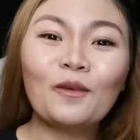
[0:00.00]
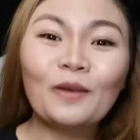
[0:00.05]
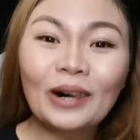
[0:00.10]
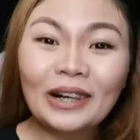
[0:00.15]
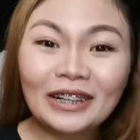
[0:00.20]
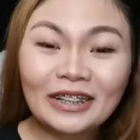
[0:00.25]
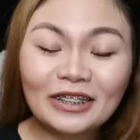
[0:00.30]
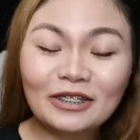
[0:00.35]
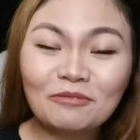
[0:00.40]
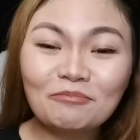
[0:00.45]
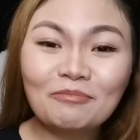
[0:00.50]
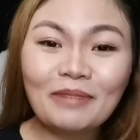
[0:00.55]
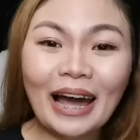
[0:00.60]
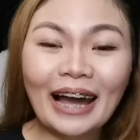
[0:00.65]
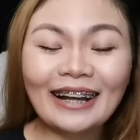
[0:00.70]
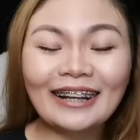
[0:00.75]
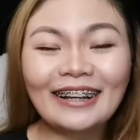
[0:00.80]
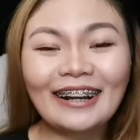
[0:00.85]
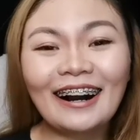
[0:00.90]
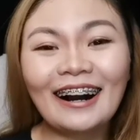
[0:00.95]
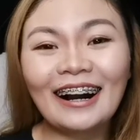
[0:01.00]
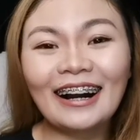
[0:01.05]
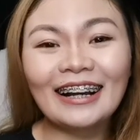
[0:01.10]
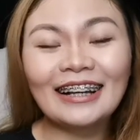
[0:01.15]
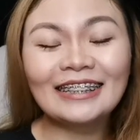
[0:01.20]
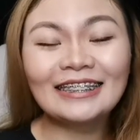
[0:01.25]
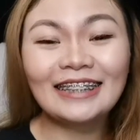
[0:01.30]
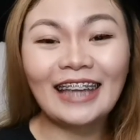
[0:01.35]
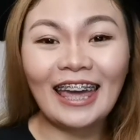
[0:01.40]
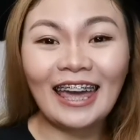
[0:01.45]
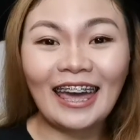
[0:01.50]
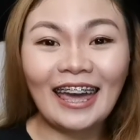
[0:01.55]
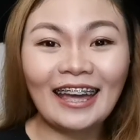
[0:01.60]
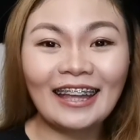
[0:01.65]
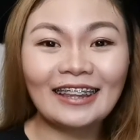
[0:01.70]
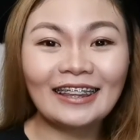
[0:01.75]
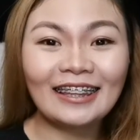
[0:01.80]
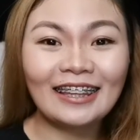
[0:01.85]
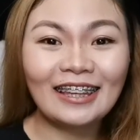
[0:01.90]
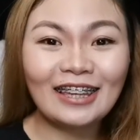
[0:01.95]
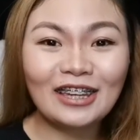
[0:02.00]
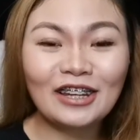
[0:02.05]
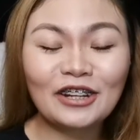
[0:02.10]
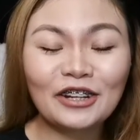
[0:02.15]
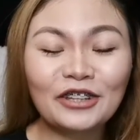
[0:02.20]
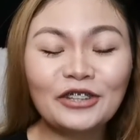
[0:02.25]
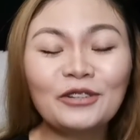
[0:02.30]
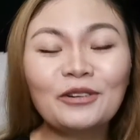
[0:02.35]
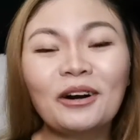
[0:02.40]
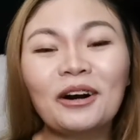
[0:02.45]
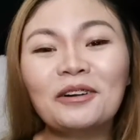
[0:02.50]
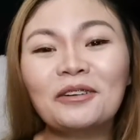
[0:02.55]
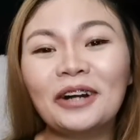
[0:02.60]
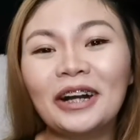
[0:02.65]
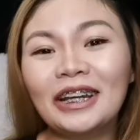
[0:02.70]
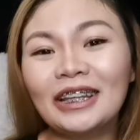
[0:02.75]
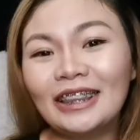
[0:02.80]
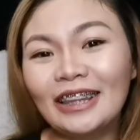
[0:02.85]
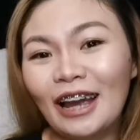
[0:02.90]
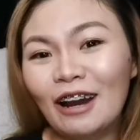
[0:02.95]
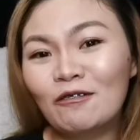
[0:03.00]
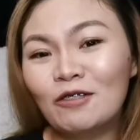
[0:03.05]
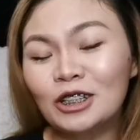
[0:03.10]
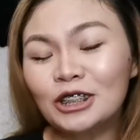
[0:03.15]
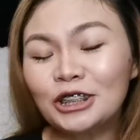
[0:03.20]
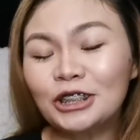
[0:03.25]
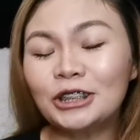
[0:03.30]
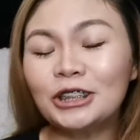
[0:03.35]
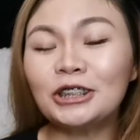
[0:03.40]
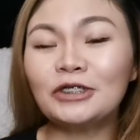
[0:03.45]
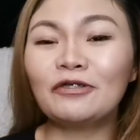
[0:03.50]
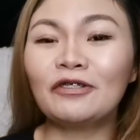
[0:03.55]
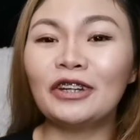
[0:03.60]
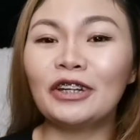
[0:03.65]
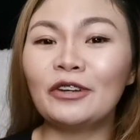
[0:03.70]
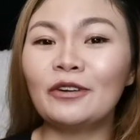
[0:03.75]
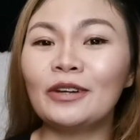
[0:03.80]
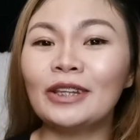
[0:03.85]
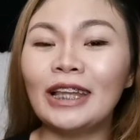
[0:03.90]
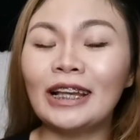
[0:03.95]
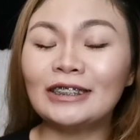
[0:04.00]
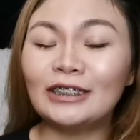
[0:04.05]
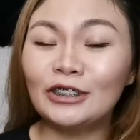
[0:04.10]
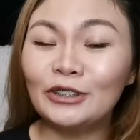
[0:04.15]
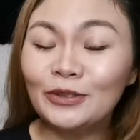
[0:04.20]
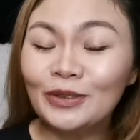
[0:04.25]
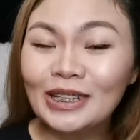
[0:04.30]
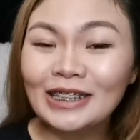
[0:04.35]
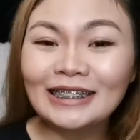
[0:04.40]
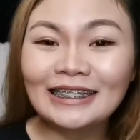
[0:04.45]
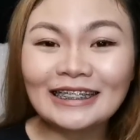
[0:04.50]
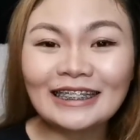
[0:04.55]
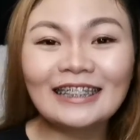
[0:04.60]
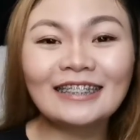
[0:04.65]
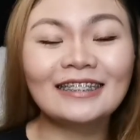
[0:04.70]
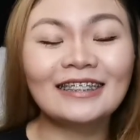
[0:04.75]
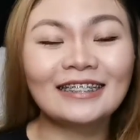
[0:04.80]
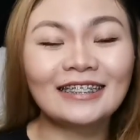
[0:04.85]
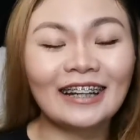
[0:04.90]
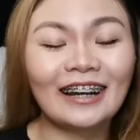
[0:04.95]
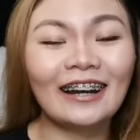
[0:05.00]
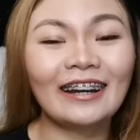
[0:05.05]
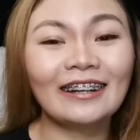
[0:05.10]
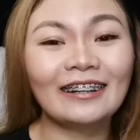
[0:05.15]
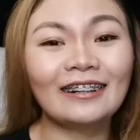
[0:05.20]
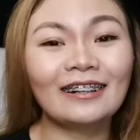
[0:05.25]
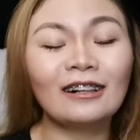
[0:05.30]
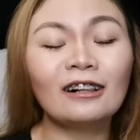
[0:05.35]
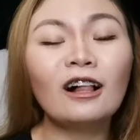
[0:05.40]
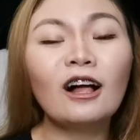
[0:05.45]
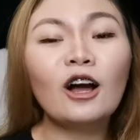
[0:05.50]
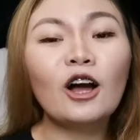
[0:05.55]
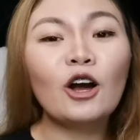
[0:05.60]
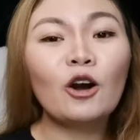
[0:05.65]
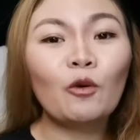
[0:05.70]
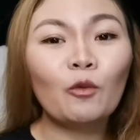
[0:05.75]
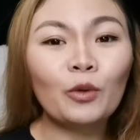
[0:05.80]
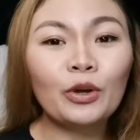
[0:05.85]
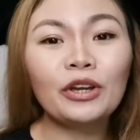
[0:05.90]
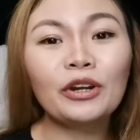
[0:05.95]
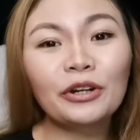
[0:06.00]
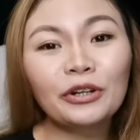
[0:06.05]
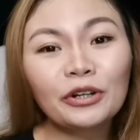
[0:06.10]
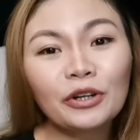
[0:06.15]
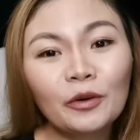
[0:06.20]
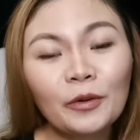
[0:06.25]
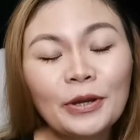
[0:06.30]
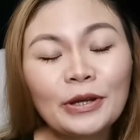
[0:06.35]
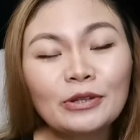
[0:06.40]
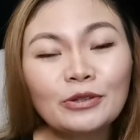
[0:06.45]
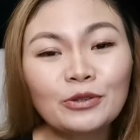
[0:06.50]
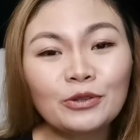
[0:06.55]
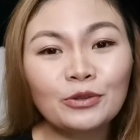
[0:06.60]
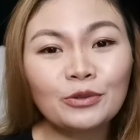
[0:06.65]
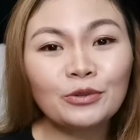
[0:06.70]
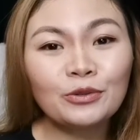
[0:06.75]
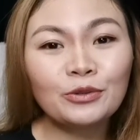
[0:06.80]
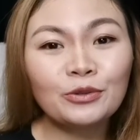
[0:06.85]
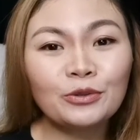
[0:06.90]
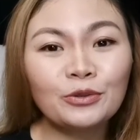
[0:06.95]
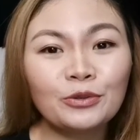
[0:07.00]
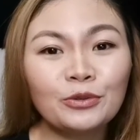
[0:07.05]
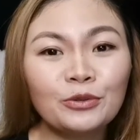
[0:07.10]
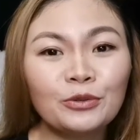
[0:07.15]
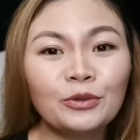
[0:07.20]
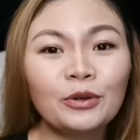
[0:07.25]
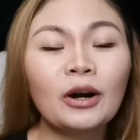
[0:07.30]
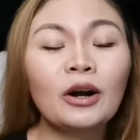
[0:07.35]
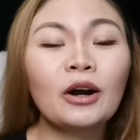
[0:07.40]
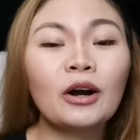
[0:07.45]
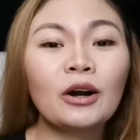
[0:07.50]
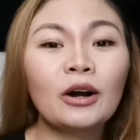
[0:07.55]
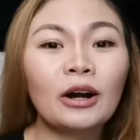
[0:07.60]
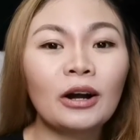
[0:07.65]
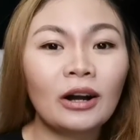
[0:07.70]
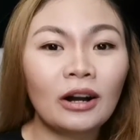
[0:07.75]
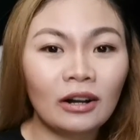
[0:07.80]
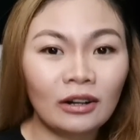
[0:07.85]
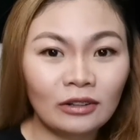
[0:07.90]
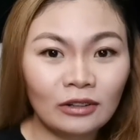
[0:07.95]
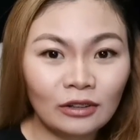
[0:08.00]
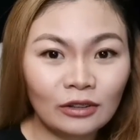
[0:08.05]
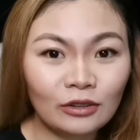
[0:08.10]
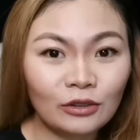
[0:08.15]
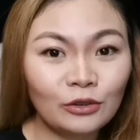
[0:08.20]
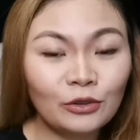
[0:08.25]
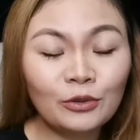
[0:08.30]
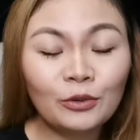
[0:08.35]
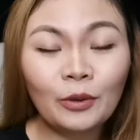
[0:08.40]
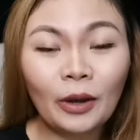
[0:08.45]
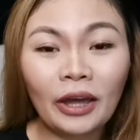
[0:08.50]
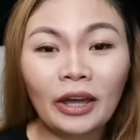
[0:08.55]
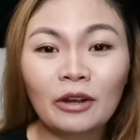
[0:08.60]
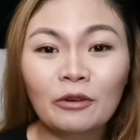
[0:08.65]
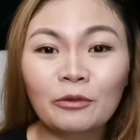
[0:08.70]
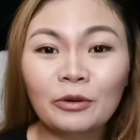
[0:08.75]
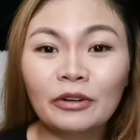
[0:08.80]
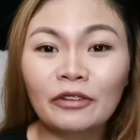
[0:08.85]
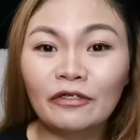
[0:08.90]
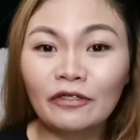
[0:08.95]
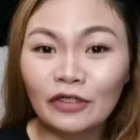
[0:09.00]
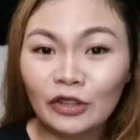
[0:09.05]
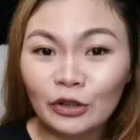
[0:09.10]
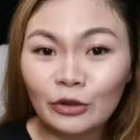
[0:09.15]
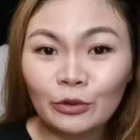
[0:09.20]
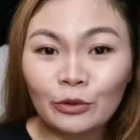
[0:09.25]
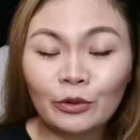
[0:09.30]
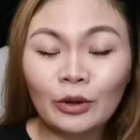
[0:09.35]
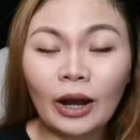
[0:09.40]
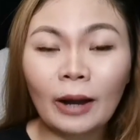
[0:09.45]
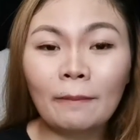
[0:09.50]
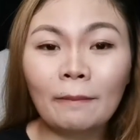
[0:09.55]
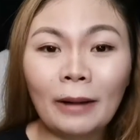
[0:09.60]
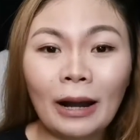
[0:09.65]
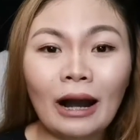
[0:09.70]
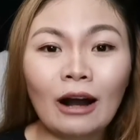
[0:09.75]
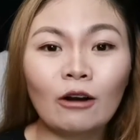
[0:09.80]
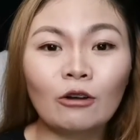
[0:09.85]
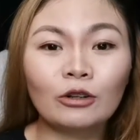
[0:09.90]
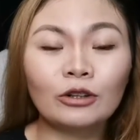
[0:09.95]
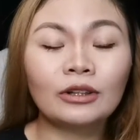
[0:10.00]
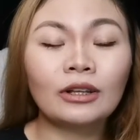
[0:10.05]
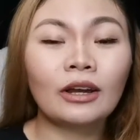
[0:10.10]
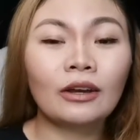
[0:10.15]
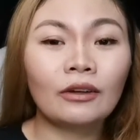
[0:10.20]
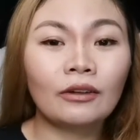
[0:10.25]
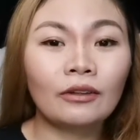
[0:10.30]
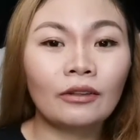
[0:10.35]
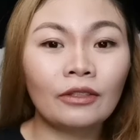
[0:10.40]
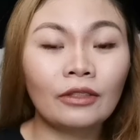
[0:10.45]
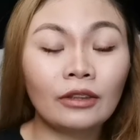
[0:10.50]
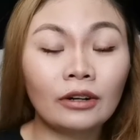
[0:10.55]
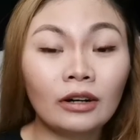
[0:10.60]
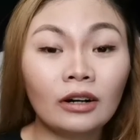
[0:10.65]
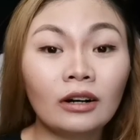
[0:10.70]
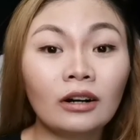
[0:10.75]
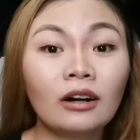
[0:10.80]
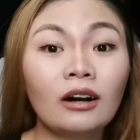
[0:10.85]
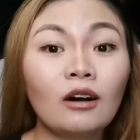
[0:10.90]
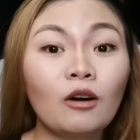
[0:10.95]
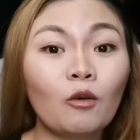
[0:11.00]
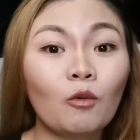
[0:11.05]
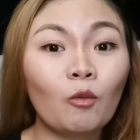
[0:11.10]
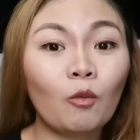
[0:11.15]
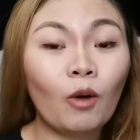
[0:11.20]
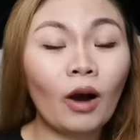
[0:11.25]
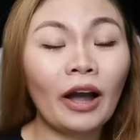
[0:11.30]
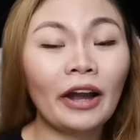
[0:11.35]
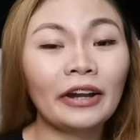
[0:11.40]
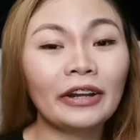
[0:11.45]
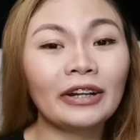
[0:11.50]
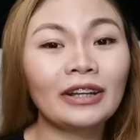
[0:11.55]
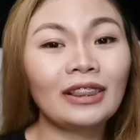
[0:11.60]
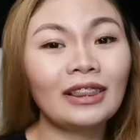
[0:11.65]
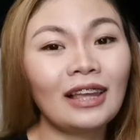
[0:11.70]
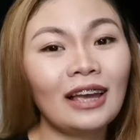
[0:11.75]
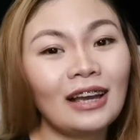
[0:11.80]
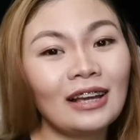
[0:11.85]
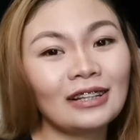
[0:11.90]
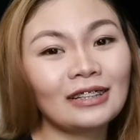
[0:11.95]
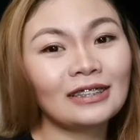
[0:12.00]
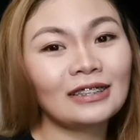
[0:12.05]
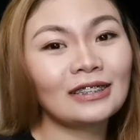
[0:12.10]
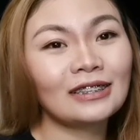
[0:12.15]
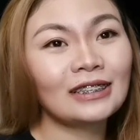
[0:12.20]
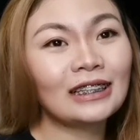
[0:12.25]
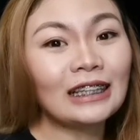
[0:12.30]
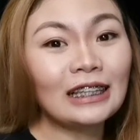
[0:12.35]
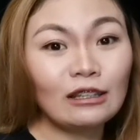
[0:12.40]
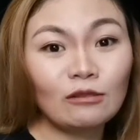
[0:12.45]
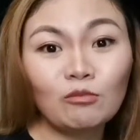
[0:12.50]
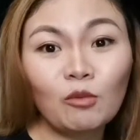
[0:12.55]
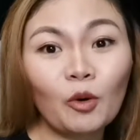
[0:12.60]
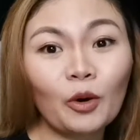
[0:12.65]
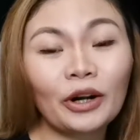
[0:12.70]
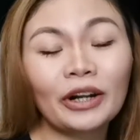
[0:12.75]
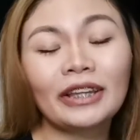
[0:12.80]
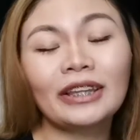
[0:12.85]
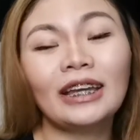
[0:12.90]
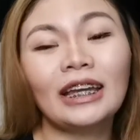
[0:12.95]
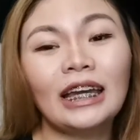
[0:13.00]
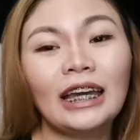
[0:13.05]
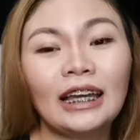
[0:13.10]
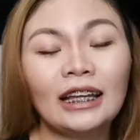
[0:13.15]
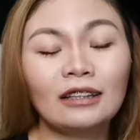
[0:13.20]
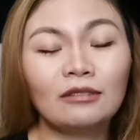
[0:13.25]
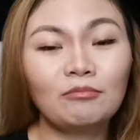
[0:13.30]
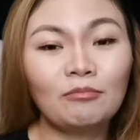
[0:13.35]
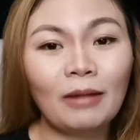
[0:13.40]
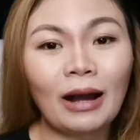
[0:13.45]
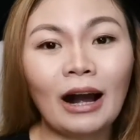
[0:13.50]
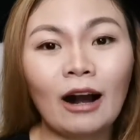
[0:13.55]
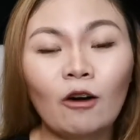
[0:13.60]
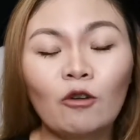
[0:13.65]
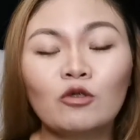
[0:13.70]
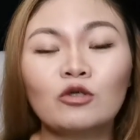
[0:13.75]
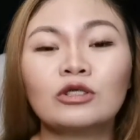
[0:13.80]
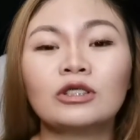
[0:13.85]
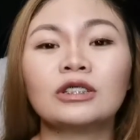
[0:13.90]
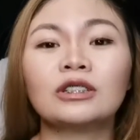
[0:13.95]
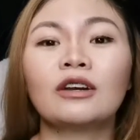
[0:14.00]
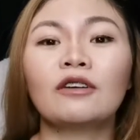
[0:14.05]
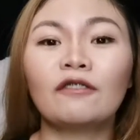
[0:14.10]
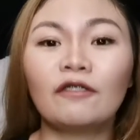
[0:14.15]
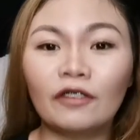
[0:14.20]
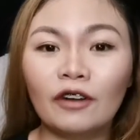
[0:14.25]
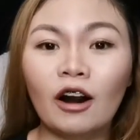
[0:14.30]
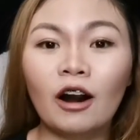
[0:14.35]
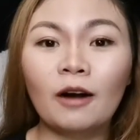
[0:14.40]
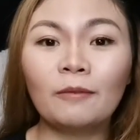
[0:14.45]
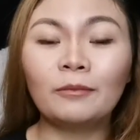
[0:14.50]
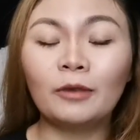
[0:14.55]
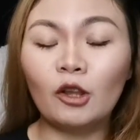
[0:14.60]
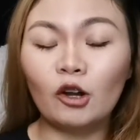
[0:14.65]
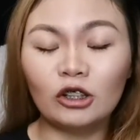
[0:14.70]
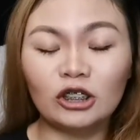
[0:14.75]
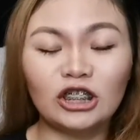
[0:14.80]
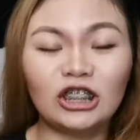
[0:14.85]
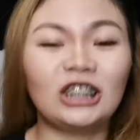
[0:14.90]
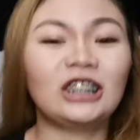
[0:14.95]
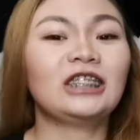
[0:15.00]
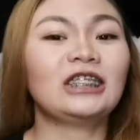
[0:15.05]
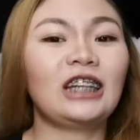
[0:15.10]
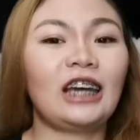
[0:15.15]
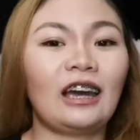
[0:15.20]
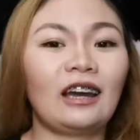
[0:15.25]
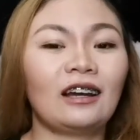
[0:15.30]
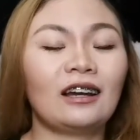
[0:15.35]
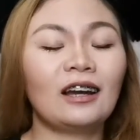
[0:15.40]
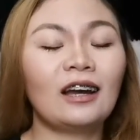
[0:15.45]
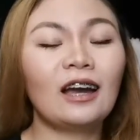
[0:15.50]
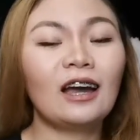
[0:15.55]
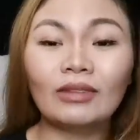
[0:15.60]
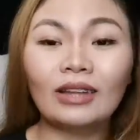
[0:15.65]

Welcome back, guys, and here you are right now watching this video, and as you can see in the title, we are going to do a review about the wireless keyboard and mouse from Logitech.